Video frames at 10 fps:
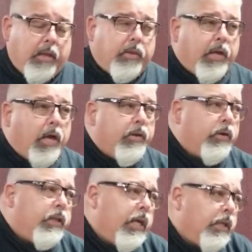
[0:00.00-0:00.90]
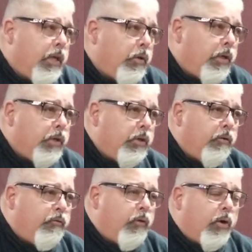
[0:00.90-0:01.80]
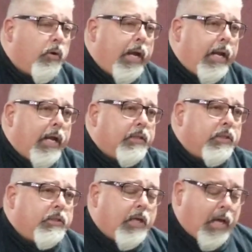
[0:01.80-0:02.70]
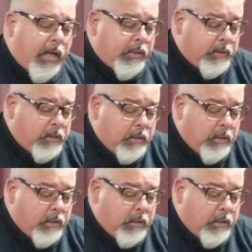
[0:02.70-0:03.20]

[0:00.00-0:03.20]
The other thing that you can do for a great exercise